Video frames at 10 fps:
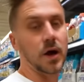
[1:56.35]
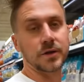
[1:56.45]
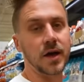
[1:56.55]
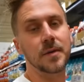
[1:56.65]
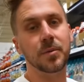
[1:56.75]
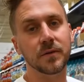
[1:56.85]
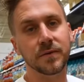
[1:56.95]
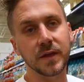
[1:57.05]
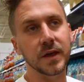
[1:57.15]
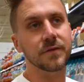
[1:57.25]
on top
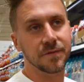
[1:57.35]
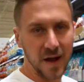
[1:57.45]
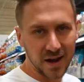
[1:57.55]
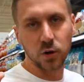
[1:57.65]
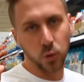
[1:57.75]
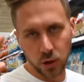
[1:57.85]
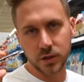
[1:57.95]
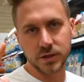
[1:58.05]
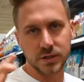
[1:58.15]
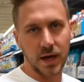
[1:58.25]
of the
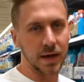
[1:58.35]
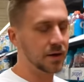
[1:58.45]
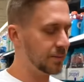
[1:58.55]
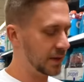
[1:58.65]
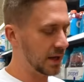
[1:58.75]
fireworks I'm gonna be